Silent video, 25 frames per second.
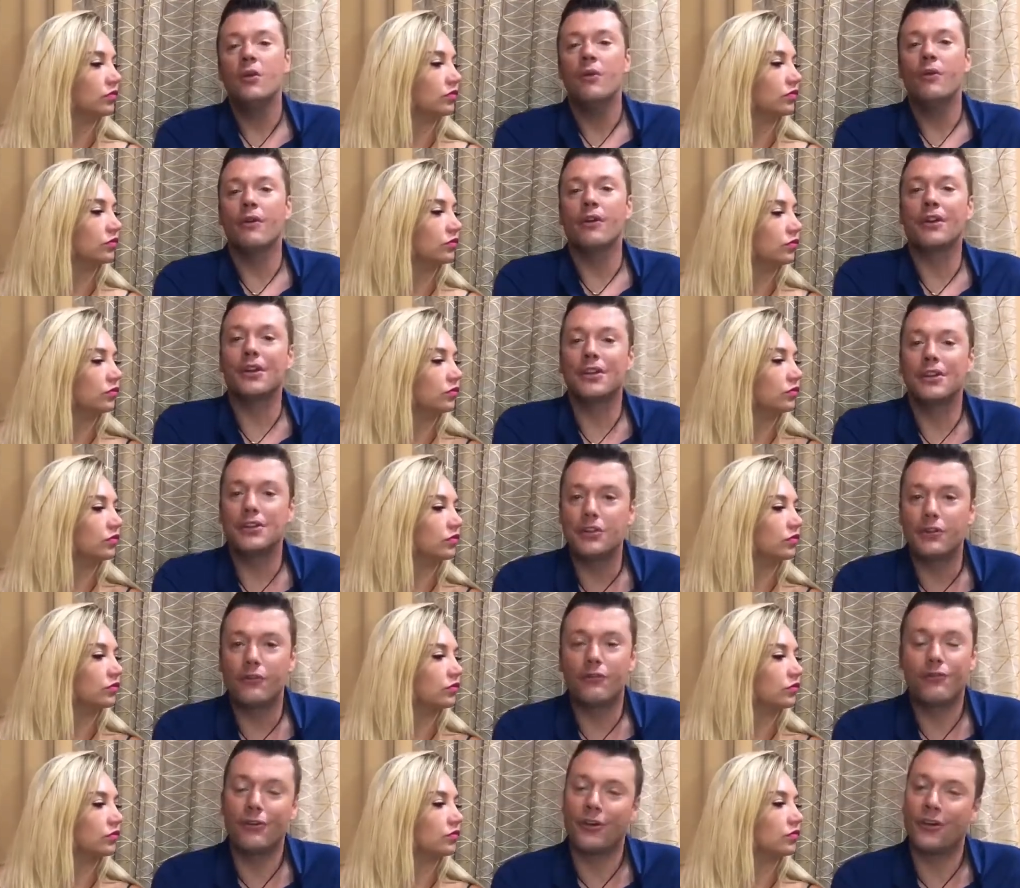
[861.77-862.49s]
Speaker 1: We're going to
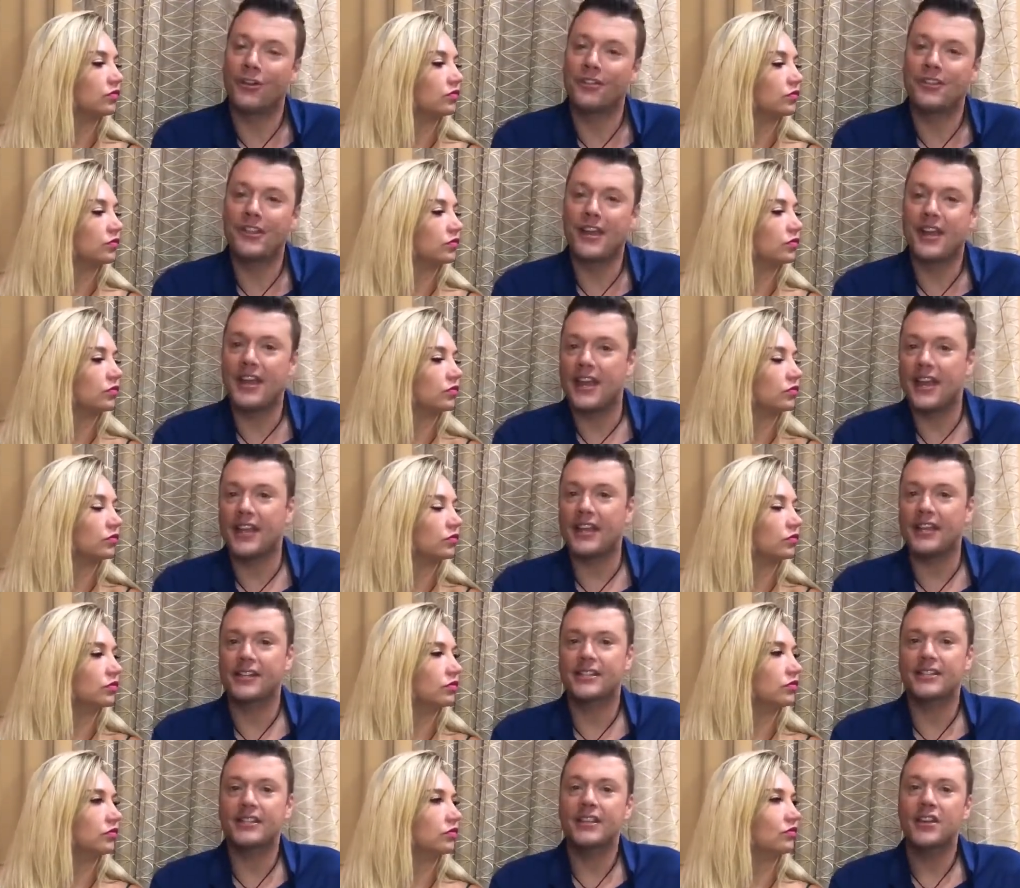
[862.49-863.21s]
do fun
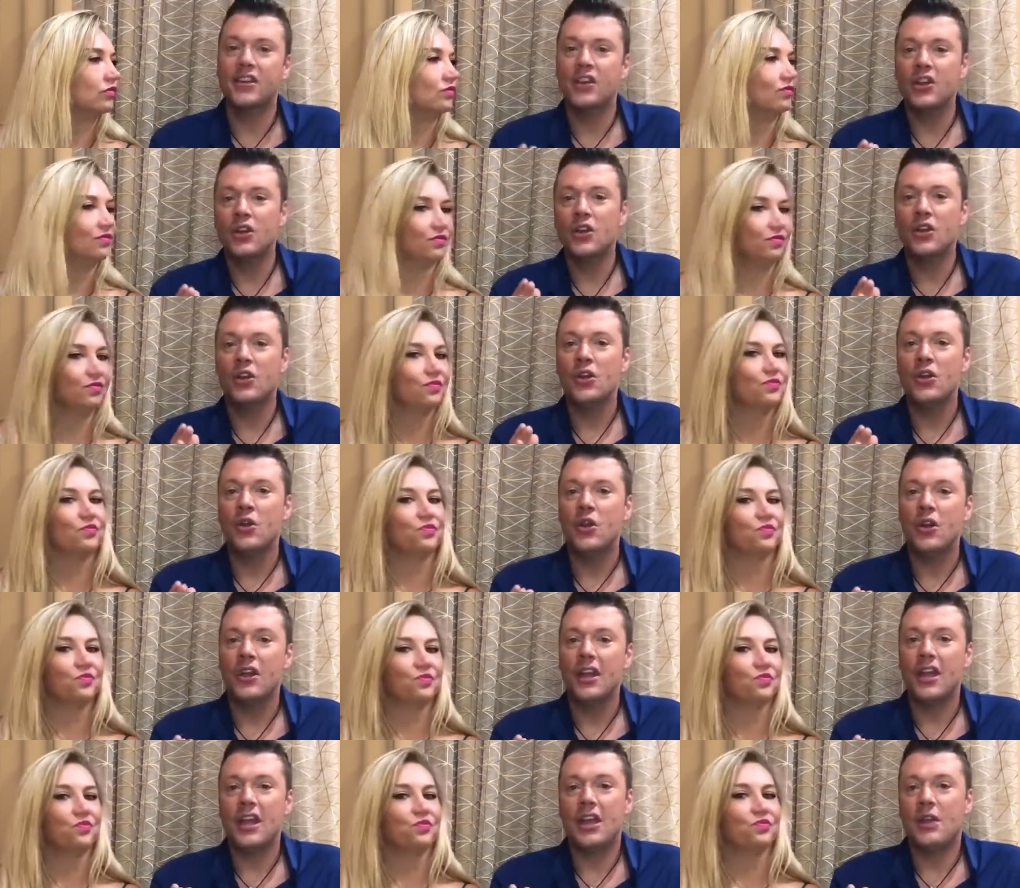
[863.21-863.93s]
things.
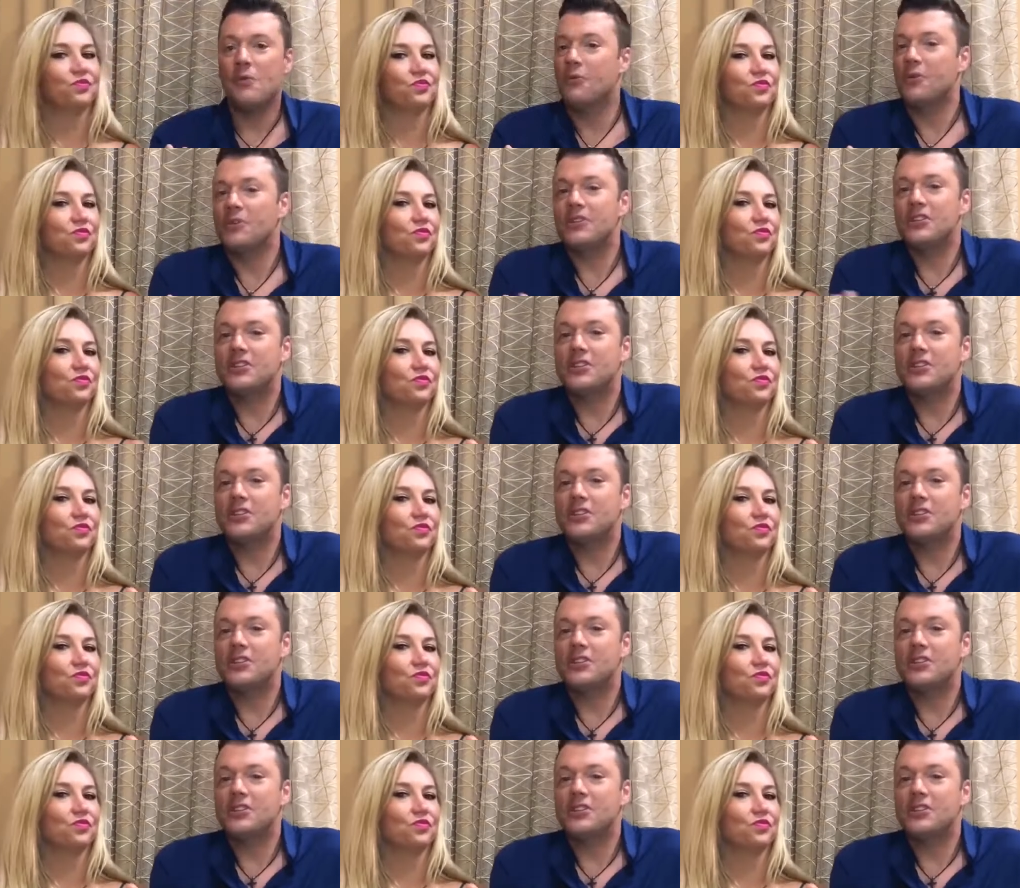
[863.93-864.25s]
And we're